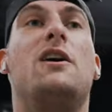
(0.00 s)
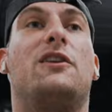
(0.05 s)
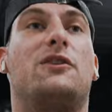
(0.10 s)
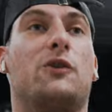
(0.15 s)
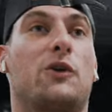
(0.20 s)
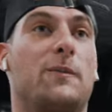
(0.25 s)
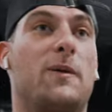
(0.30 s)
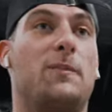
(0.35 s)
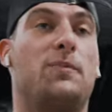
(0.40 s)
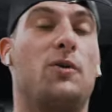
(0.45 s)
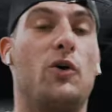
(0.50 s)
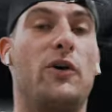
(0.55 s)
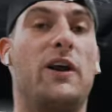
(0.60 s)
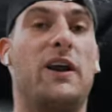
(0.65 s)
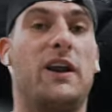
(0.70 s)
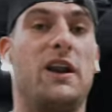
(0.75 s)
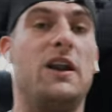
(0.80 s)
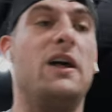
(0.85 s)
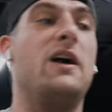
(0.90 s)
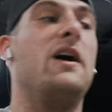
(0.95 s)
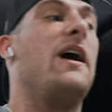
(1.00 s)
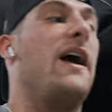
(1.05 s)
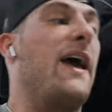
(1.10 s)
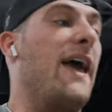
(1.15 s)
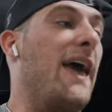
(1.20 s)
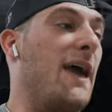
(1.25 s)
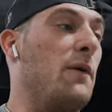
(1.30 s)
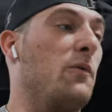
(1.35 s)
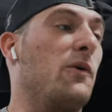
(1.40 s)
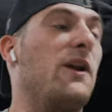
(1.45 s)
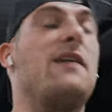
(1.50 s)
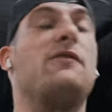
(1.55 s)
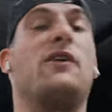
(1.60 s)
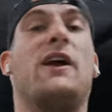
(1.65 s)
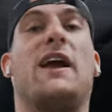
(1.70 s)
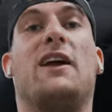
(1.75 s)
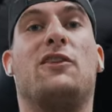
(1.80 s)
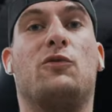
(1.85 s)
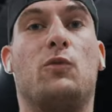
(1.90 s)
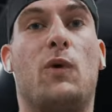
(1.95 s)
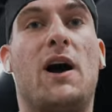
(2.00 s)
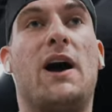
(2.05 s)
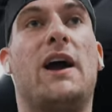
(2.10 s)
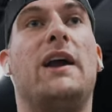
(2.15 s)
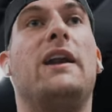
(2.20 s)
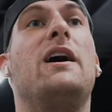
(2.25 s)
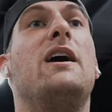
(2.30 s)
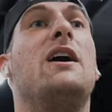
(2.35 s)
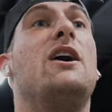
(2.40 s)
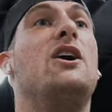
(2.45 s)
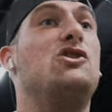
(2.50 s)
So we're gonna be pronated, and we're gonna have our hands wide.